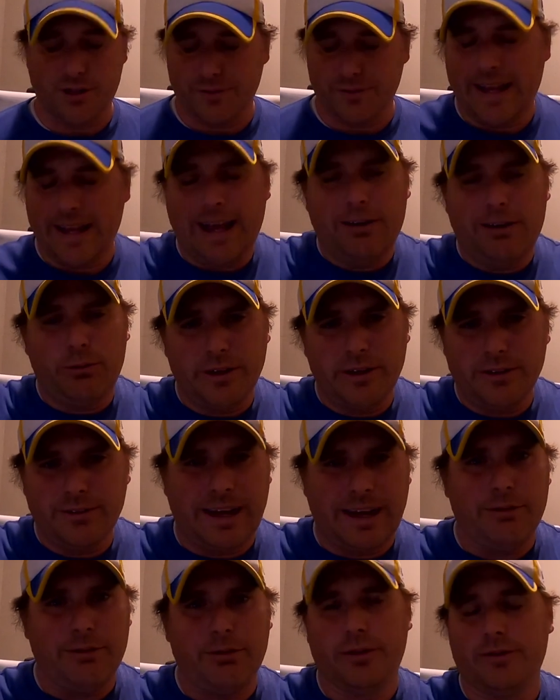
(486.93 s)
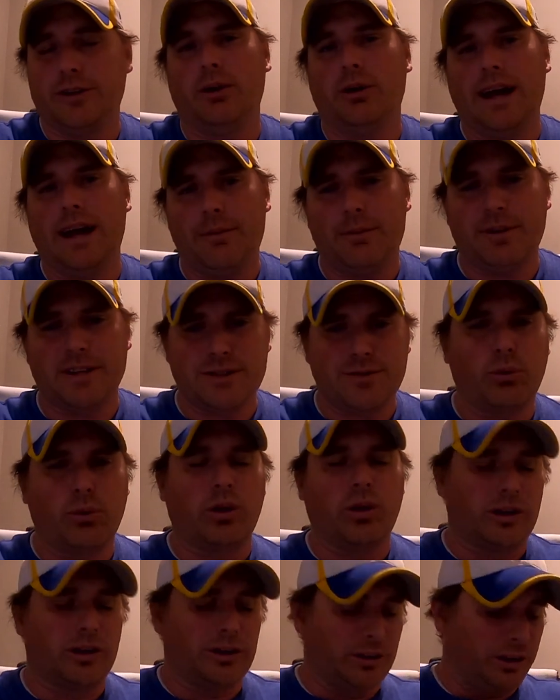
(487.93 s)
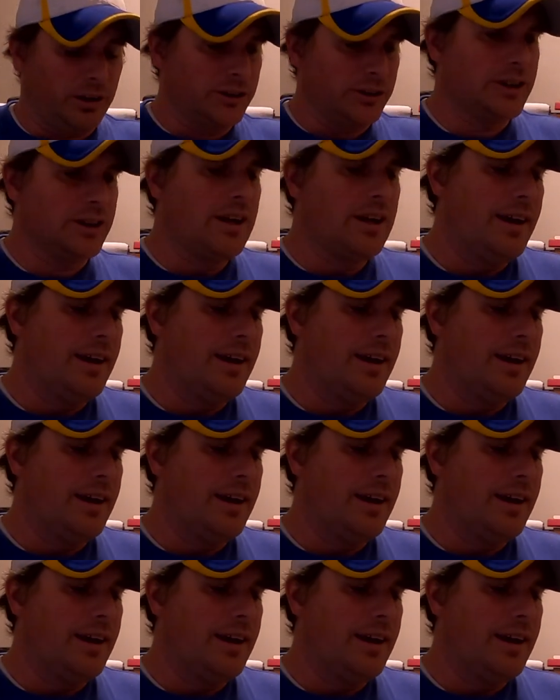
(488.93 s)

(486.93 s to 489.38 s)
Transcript: If you have one, you have one. If you don't have one, it's $400.